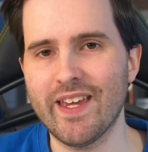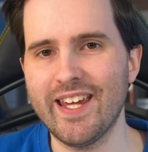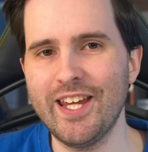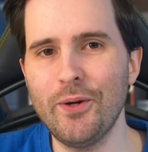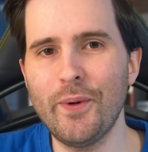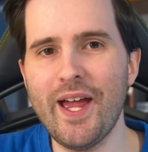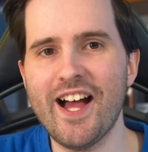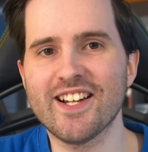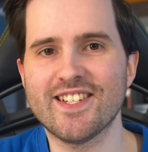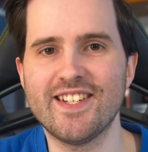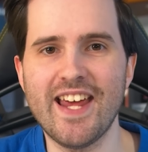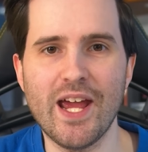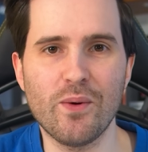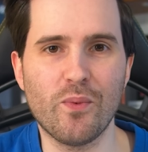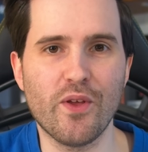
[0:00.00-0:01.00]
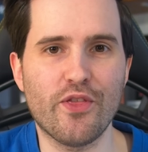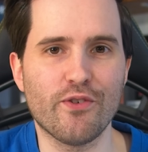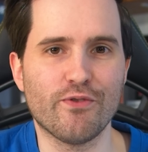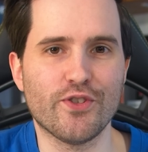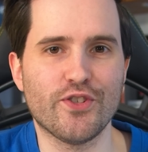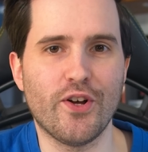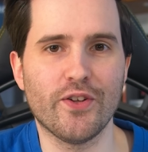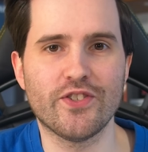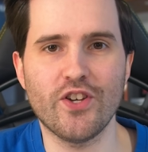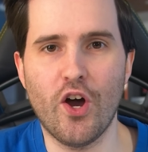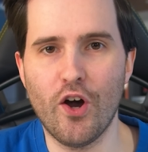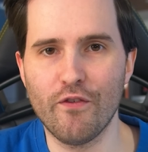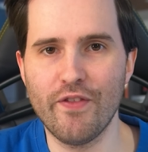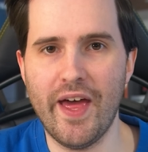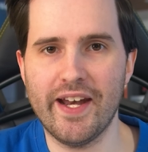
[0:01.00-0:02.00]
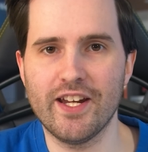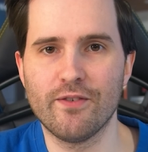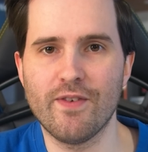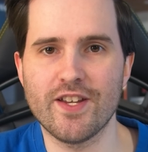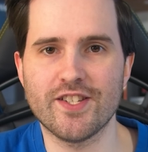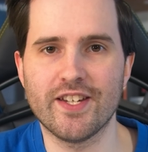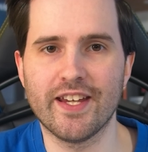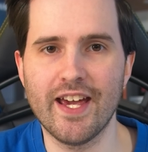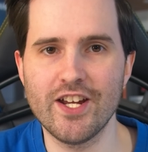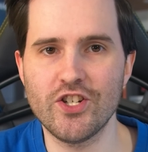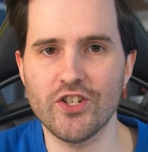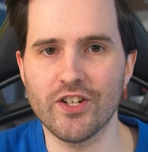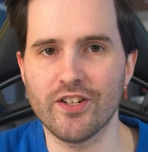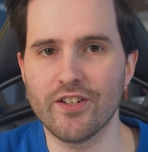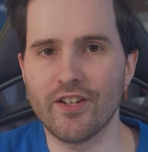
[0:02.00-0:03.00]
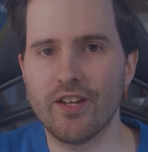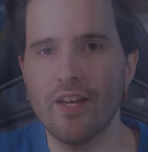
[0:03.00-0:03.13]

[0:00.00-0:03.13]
here we are today with the results of that investigation.